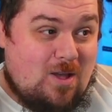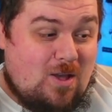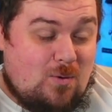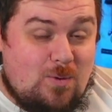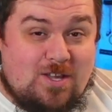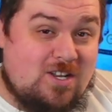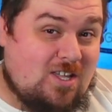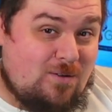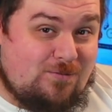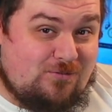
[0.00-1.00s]
we're going to
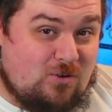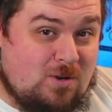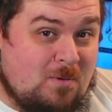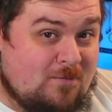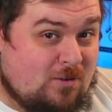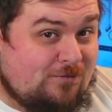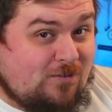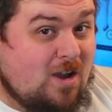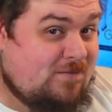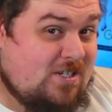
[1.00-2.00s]
go through them. I've got
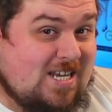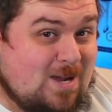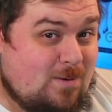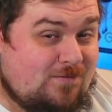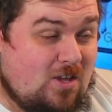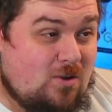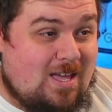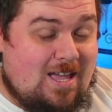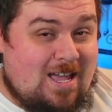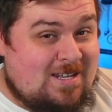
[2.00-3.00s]
5 to share with you,
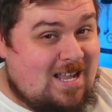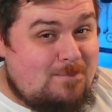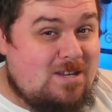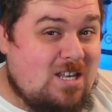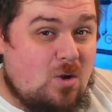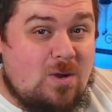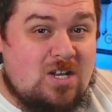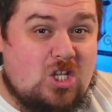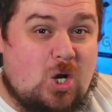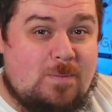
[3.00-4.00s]
and let me know in
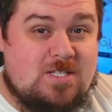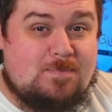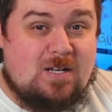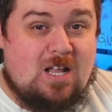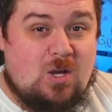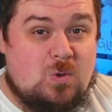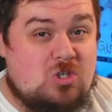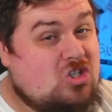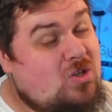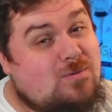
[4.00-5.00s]
the comments below,
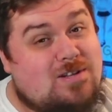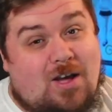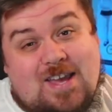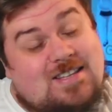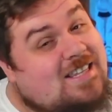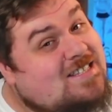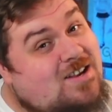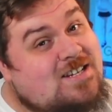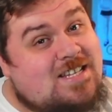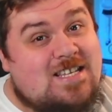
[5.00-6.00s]
do you like these
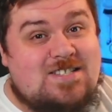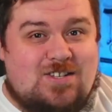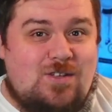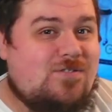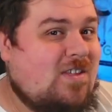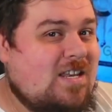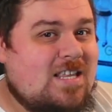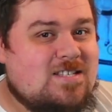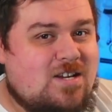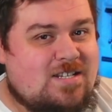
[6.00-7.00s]
ideas? Do you think
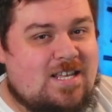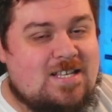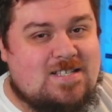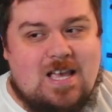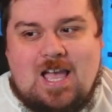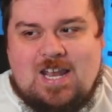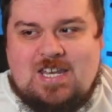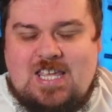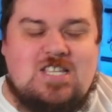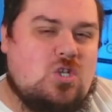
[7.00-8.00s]
these ideas
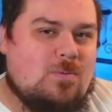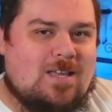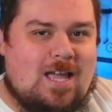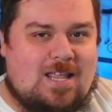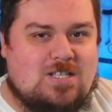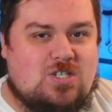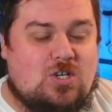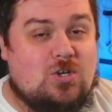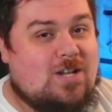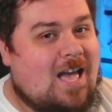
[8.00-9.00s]
and these new mechanics
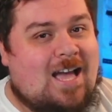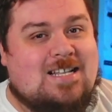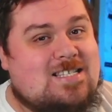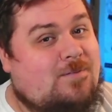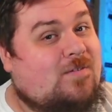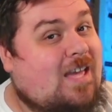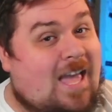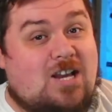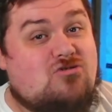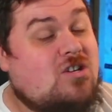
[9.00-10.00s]
could add something
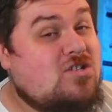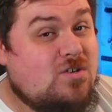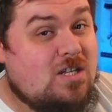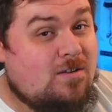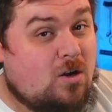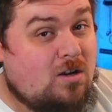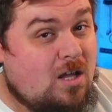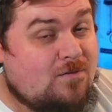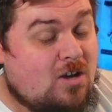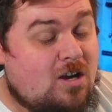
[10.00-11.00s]
extra to the
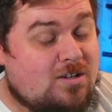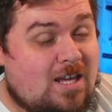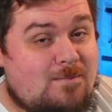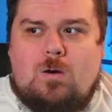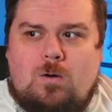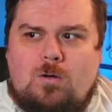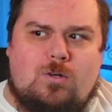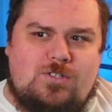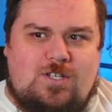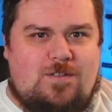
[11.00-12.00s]
Hololive card game?
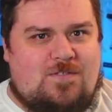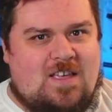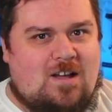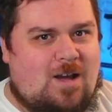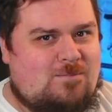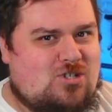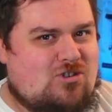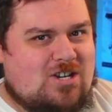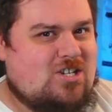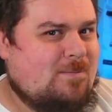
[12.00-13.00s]
Or do you think I'm
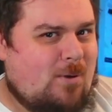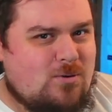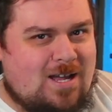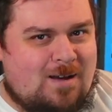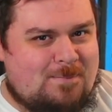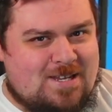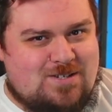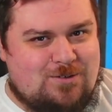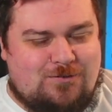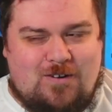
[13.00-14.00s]
stretching the boat out a bit
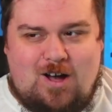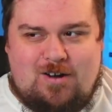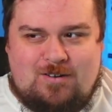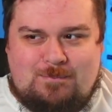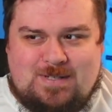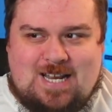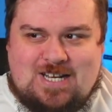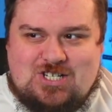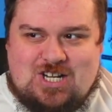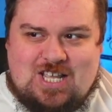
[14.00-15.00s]
too far and
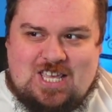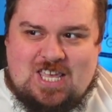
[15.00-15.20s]
potentially